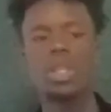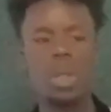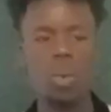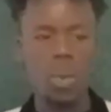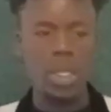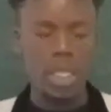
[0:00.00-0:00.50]

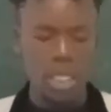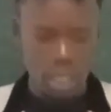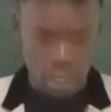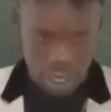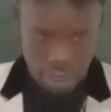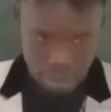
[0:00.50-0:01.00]
the wind
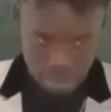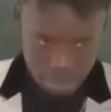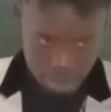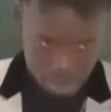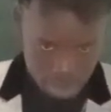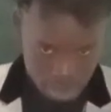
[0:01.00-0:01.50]
easily.
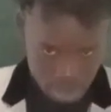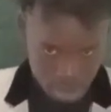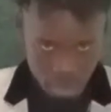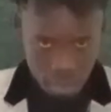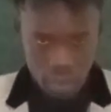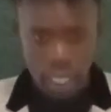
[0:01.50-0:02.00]

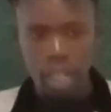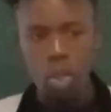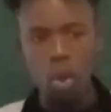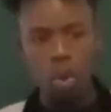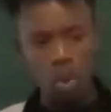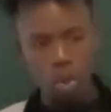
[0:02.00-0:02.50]
In
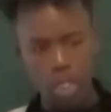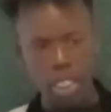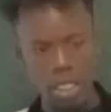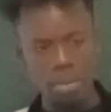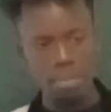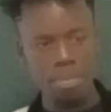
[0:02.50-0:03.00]
conclusion,